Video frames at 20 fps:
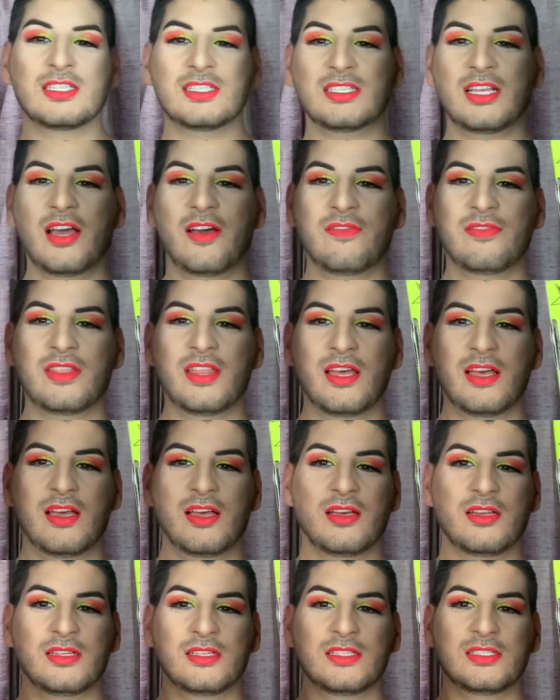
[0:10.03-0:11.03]
just of
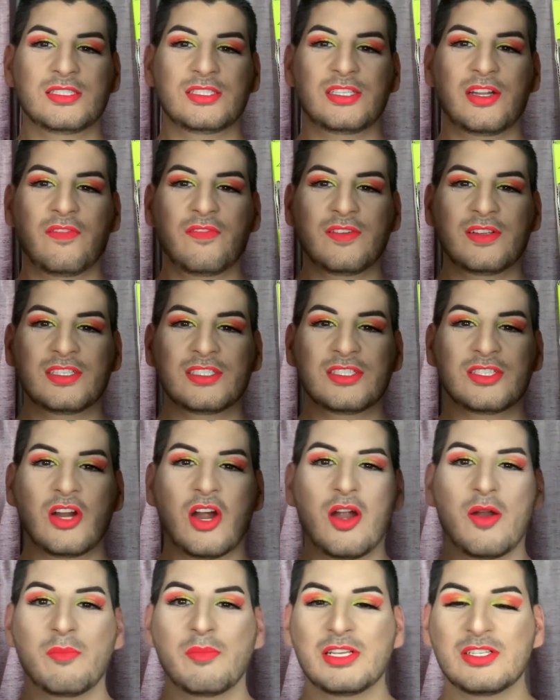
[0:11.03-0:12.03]
the Jeffree
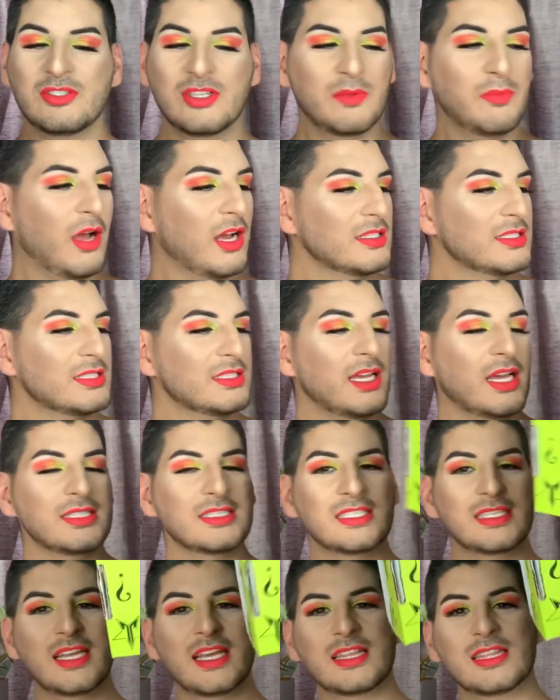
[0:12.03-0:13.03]
Star mystery boxes. I
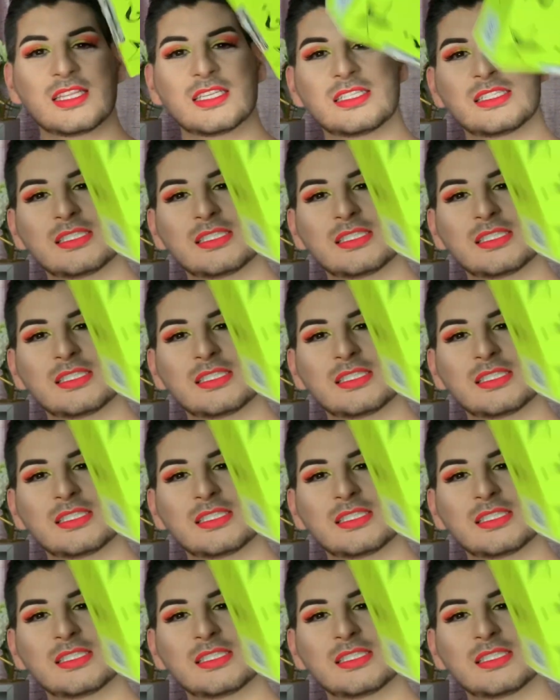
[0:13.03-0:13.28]
did get the